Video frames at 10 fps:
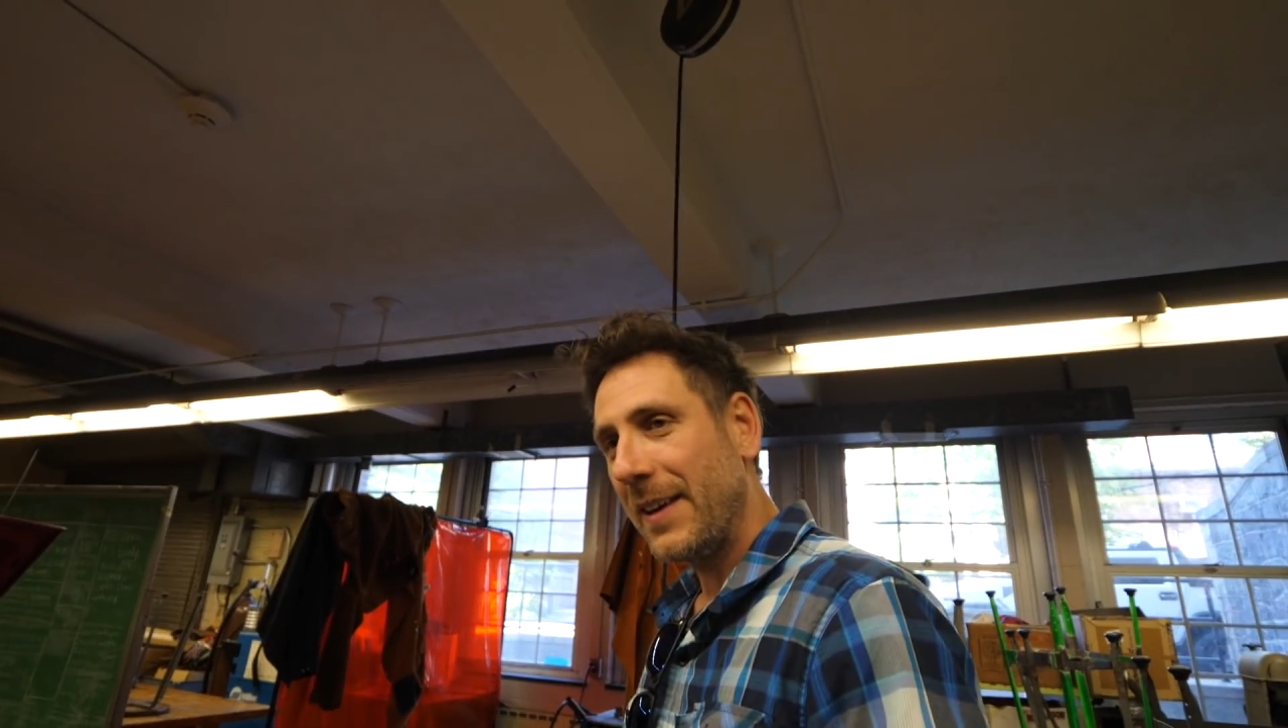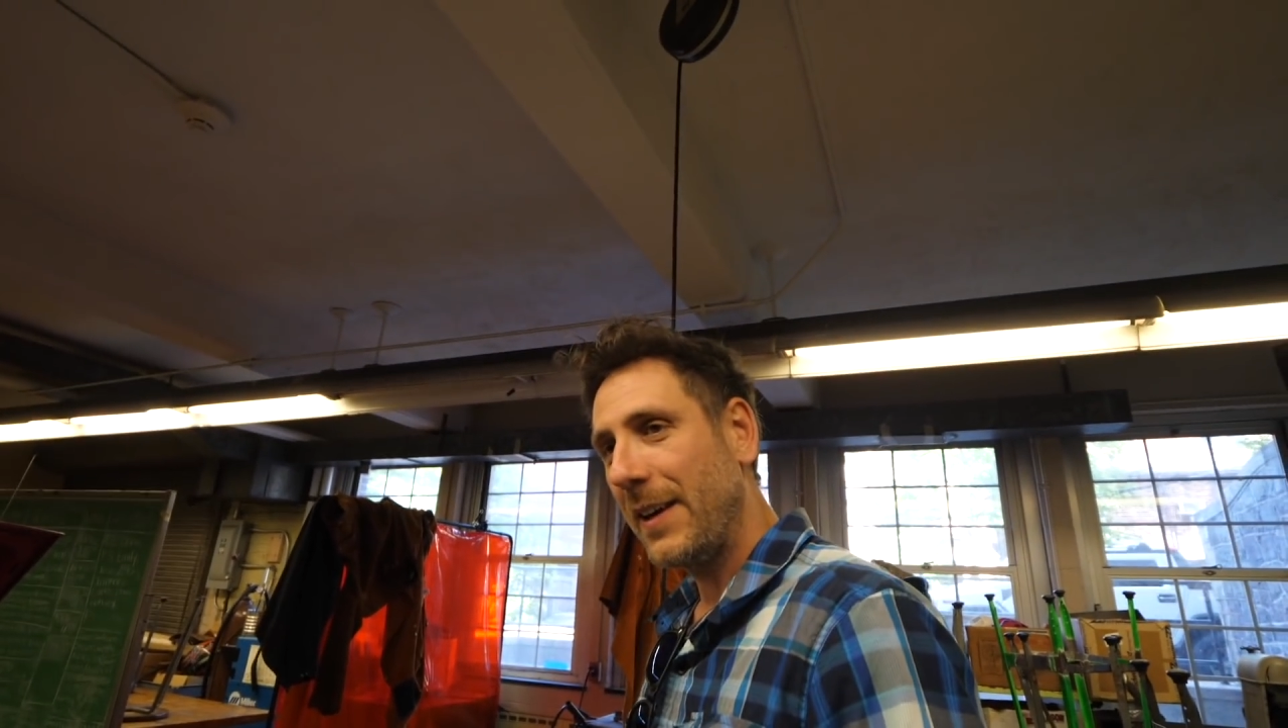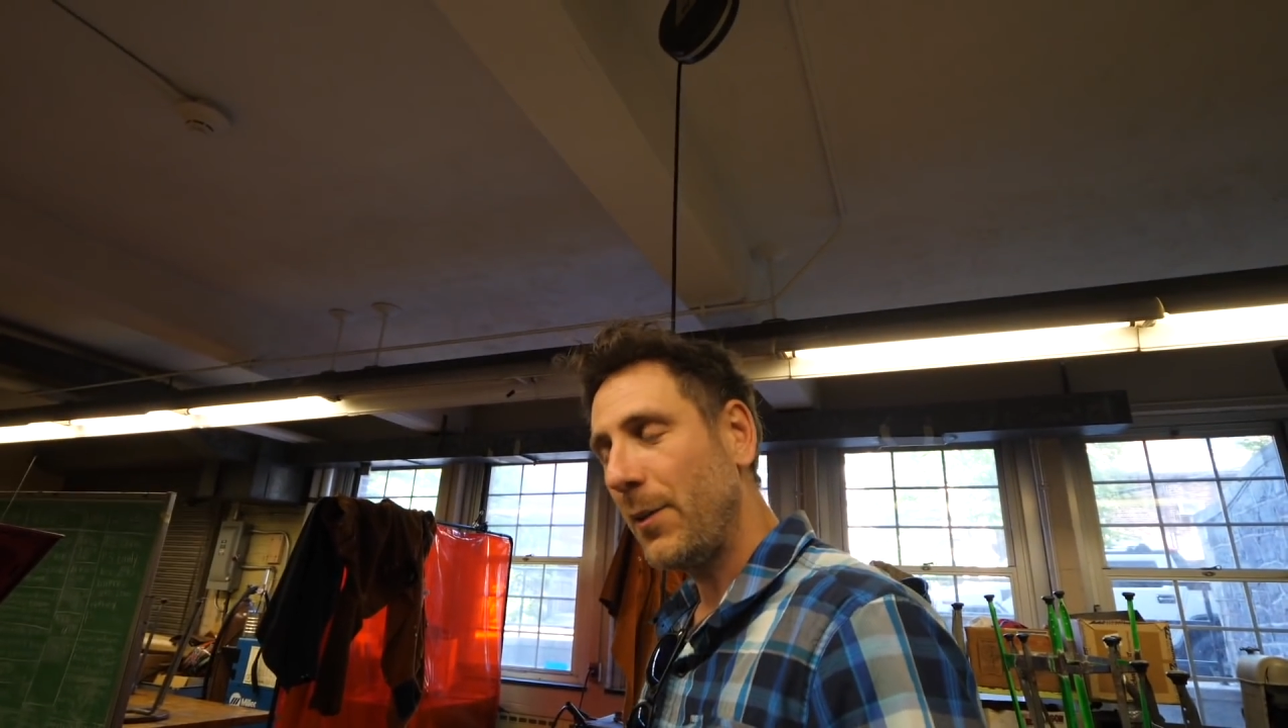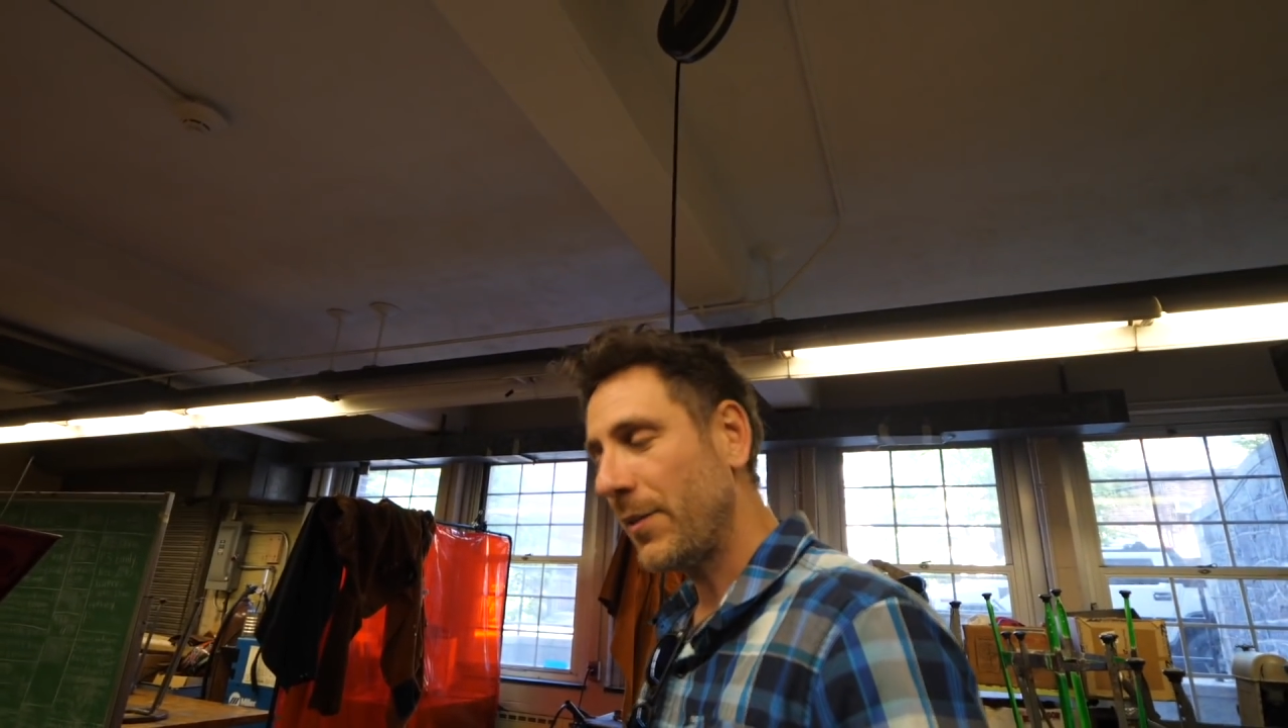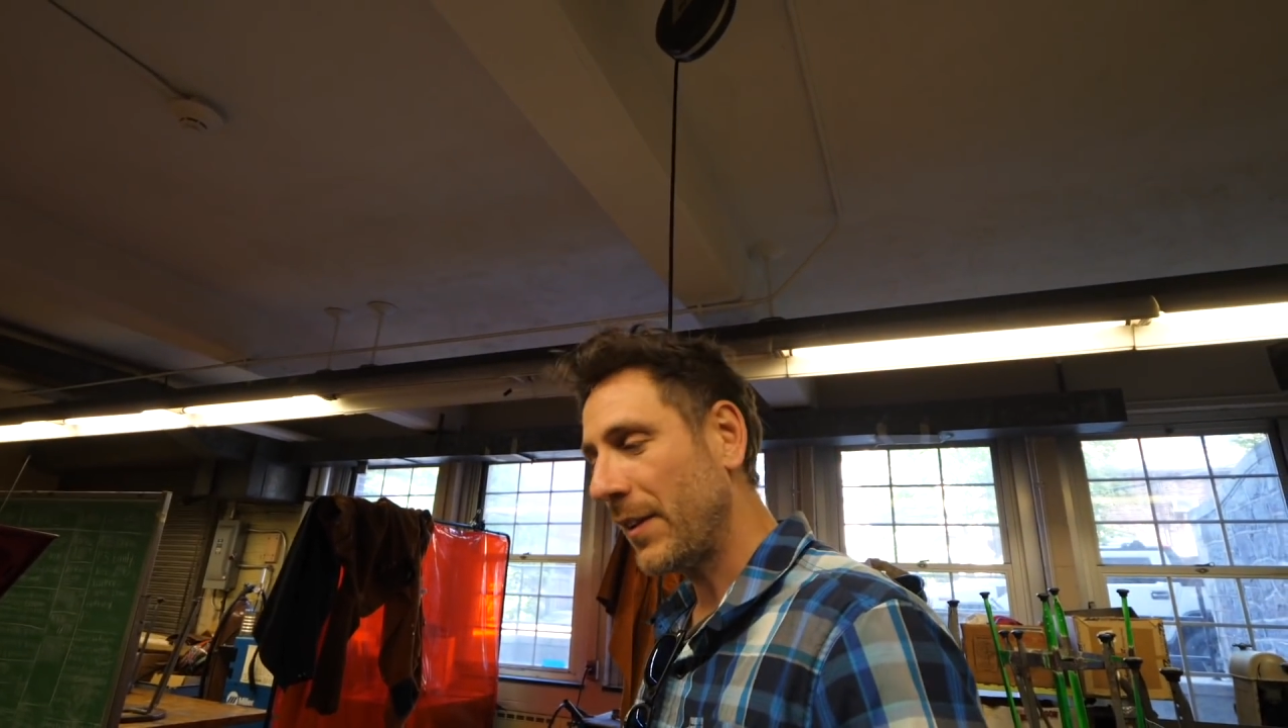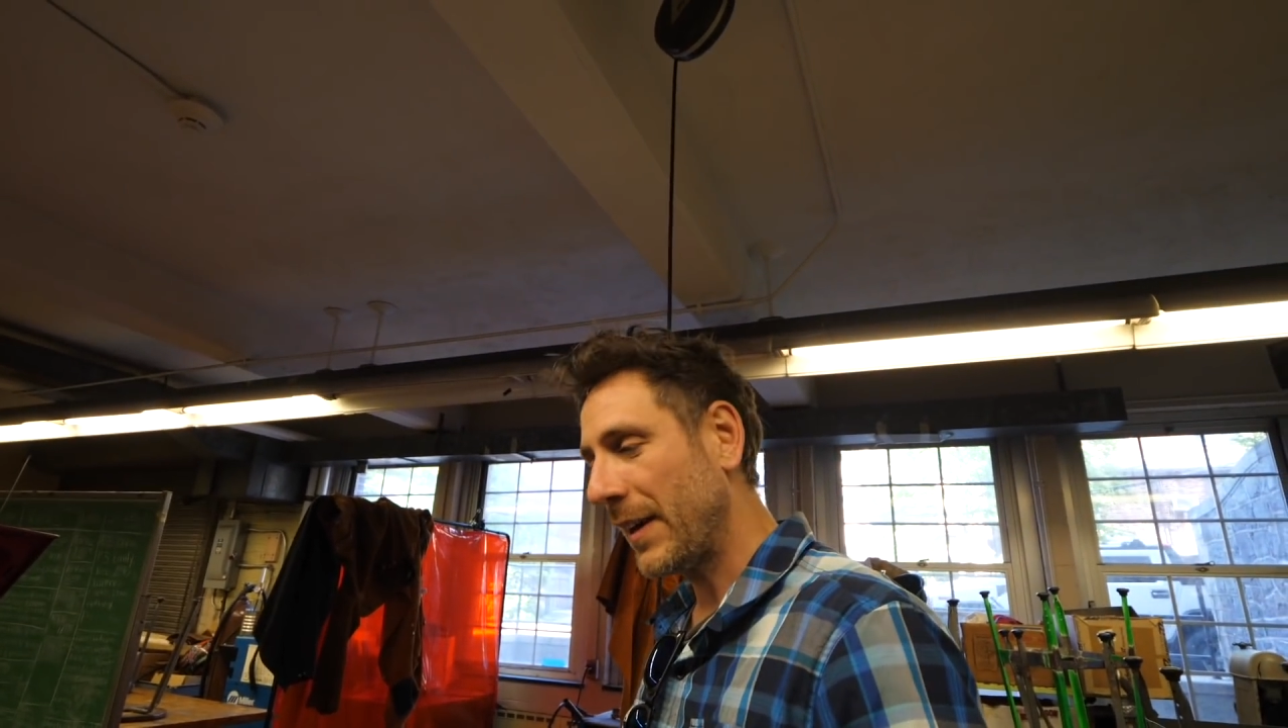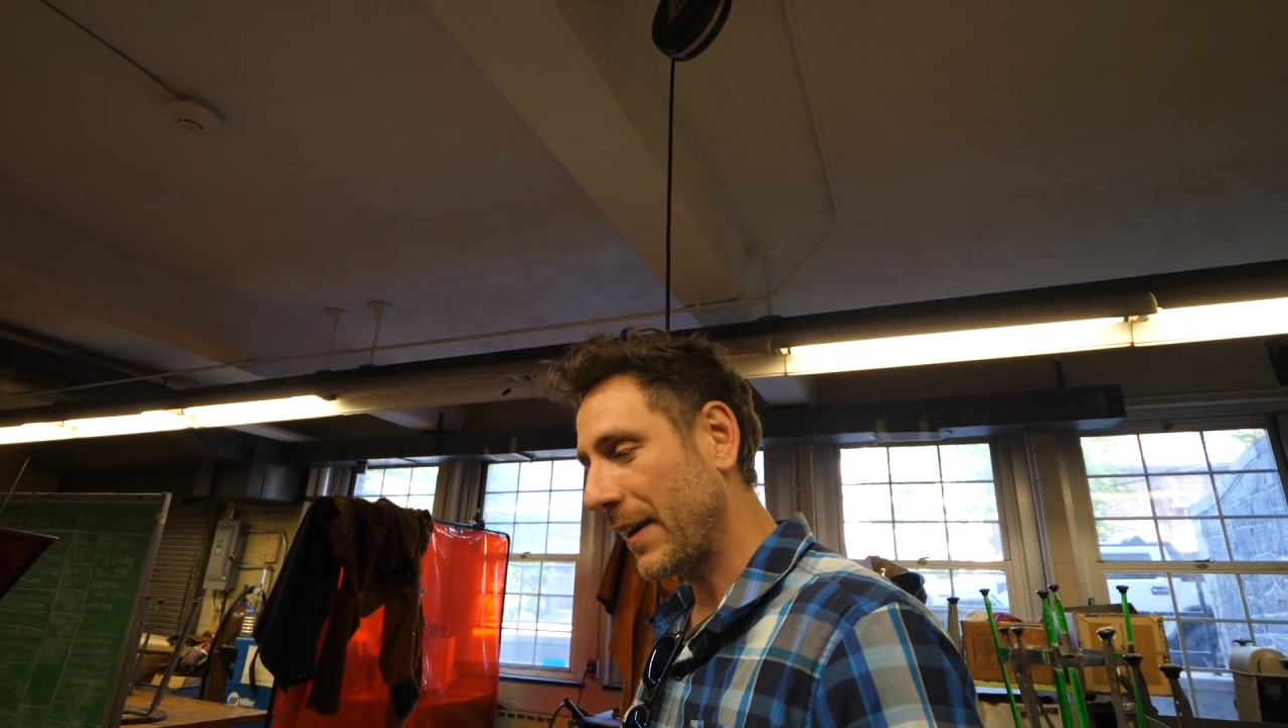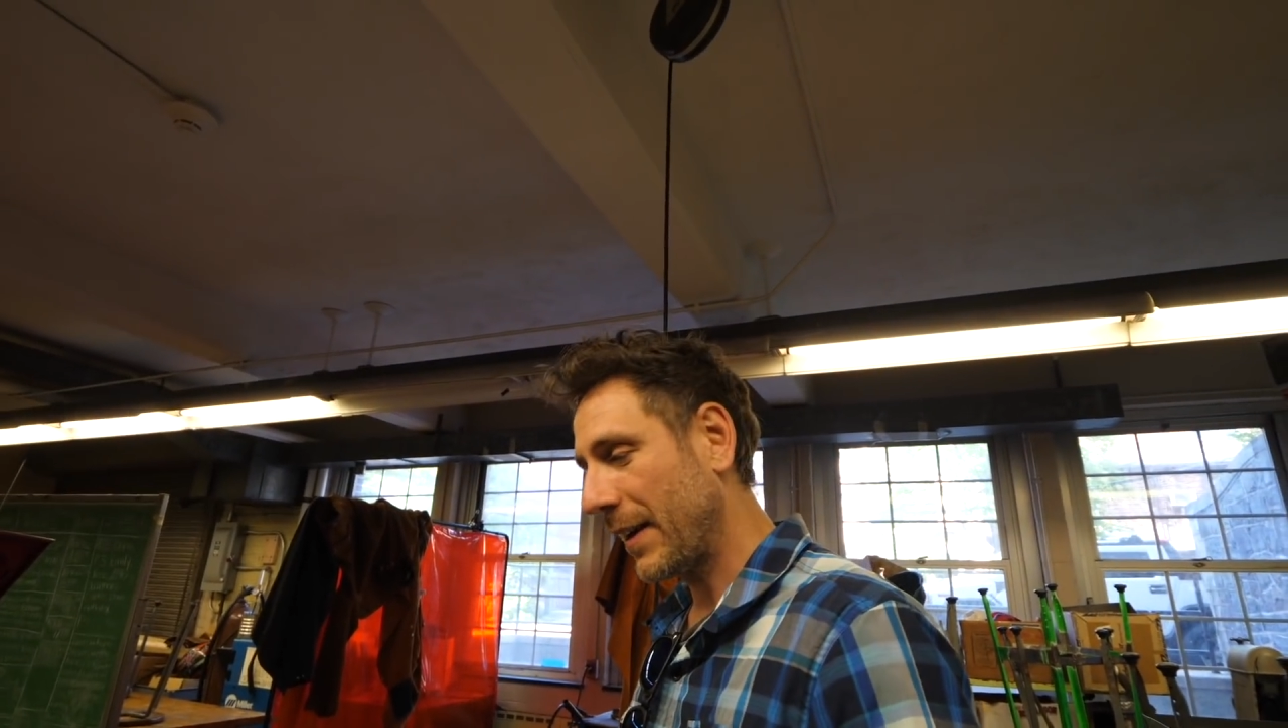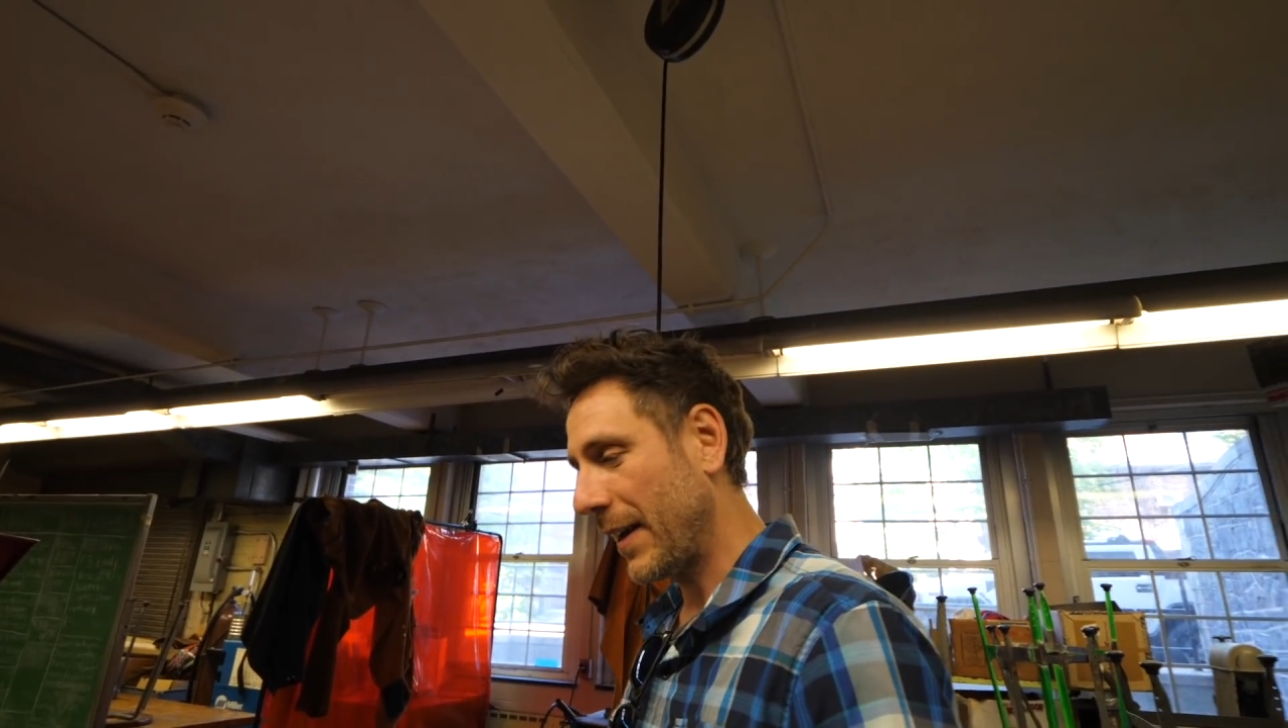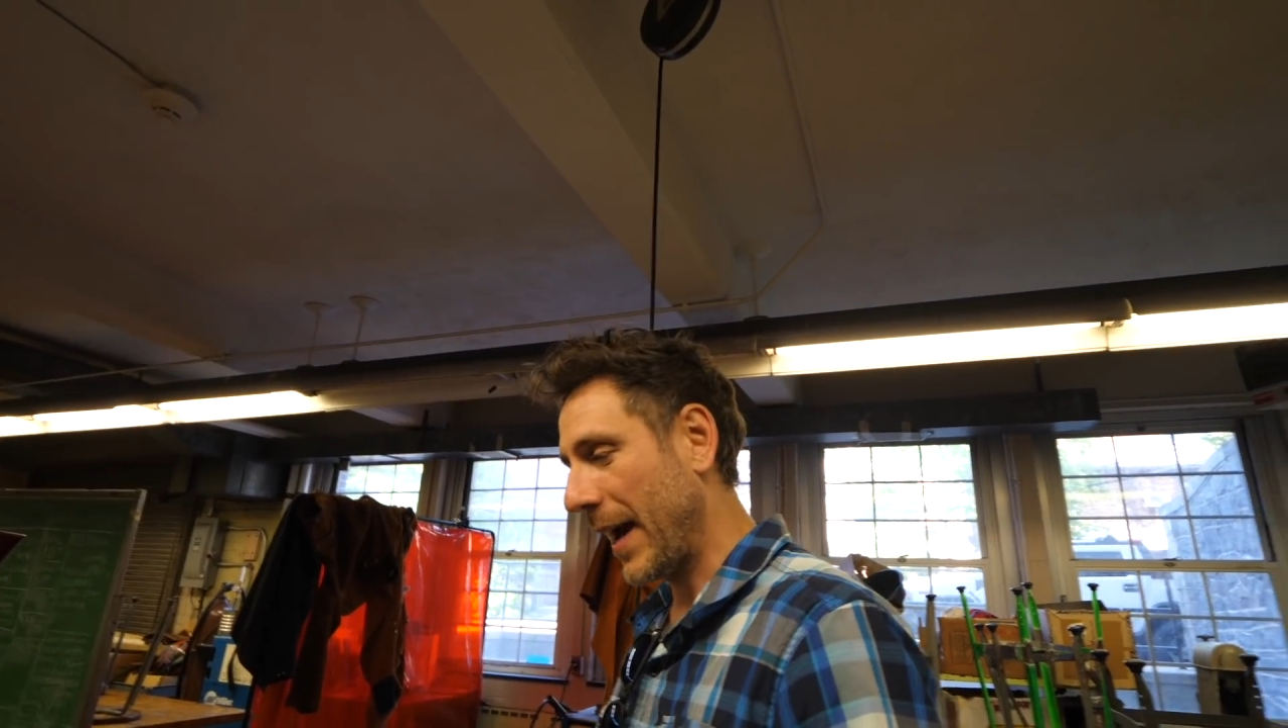He was
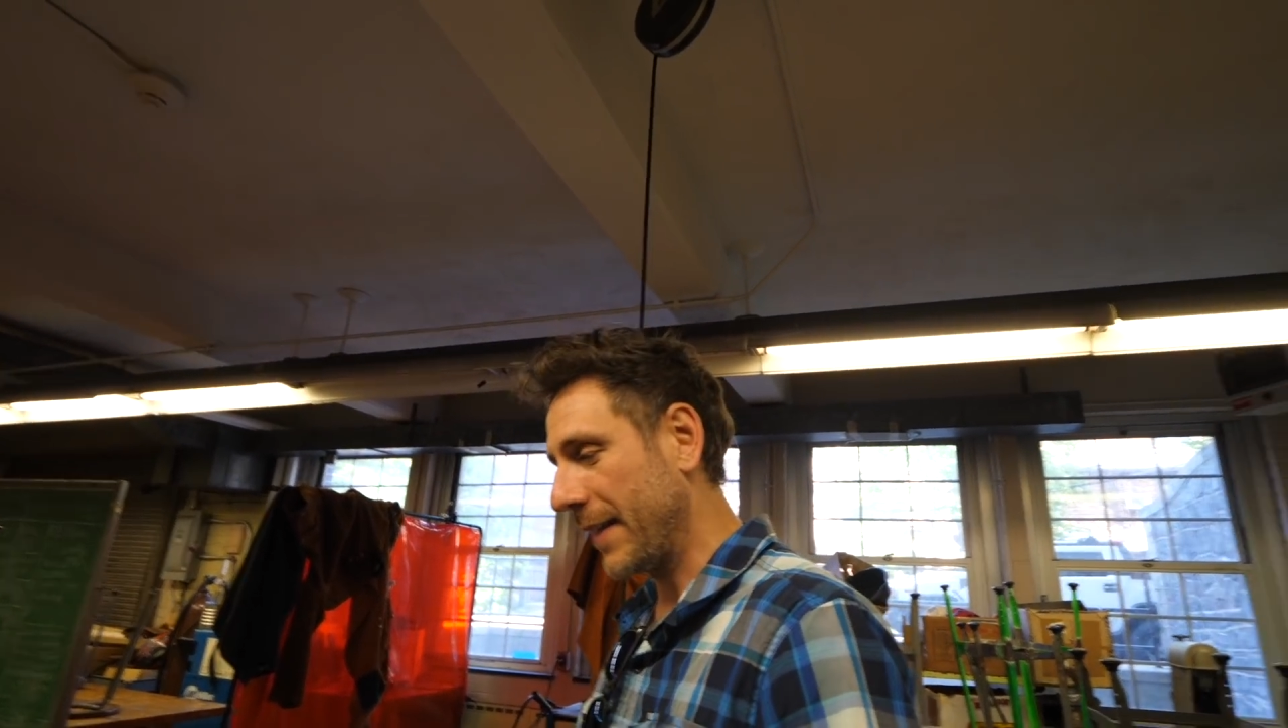like,